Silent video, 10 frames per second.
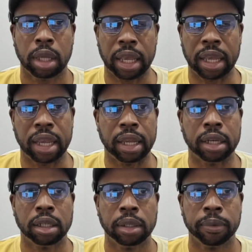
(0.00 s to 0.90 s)

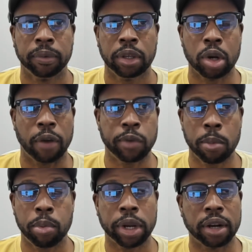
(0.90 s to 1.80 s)
And, if you're
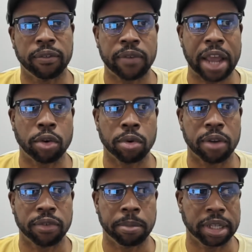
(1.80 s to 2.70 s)
bringing a fighter up
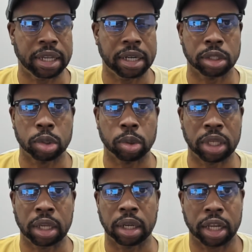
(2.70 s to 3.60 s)
from beginning to
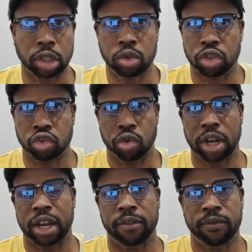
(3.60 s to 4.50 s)
end, like you just
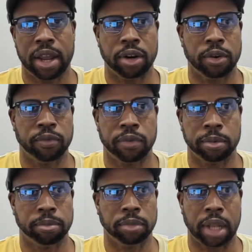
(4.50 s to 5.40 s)
trained that fighter
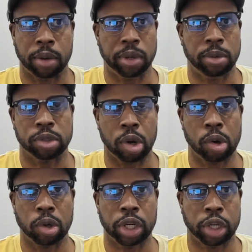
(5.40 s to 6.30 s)
from like when he was
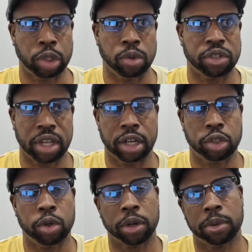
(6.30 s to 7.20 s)
earlier, and you're saying that
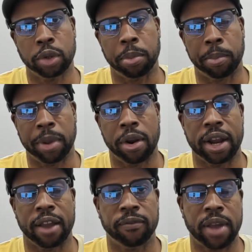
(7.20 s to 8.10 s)
you're preparing
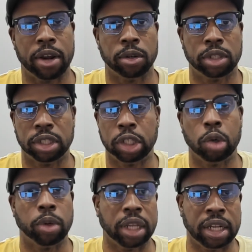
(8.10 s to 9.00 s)
that fighter to deal
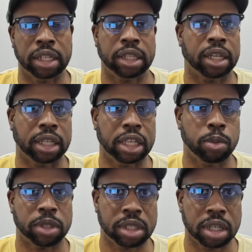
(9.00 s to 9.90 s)
with anything that he
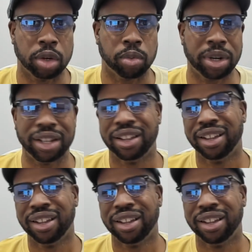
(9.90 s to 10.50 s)
would see in the ring,